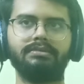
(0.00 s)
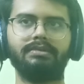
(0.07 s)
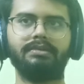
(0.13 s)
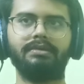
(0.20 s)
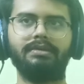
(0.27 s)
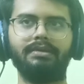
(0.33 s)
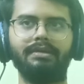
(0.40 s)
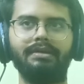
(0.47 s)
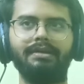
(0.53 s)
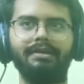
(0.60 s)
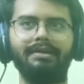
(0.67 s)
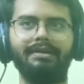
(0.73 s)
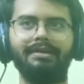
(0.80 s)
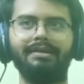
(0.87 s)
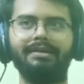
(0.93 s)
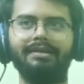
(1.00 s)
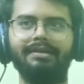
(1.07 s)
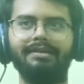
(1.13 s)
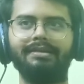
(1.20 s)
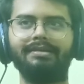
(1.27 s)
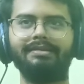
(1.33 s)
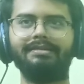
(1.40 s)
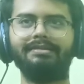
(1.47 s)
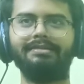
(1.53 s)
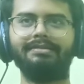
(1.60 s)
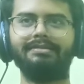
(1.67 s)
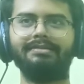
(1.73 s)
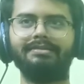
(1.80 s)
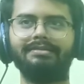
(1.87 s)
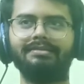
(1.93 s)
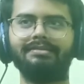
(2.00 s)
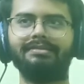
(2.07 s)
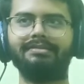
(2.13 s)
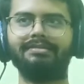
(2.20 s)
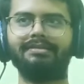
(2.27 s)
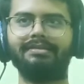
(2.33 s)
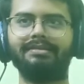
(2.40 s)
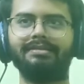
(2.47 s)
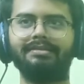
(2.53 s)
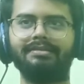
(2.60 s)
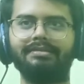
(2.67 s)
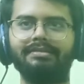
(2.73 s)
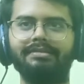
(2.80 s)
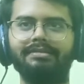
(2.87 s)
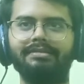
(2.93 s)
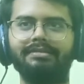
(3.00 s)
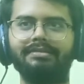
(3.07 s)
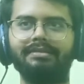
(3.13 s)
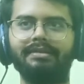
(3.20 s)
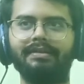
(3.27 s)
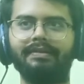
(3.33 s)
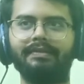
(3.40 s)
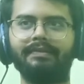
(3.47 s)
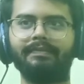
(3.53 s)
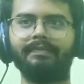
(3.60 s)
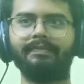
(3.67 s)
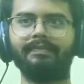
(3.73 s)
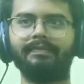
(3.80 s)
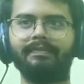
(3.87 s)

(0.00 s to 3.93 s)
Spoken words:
Nothing is said.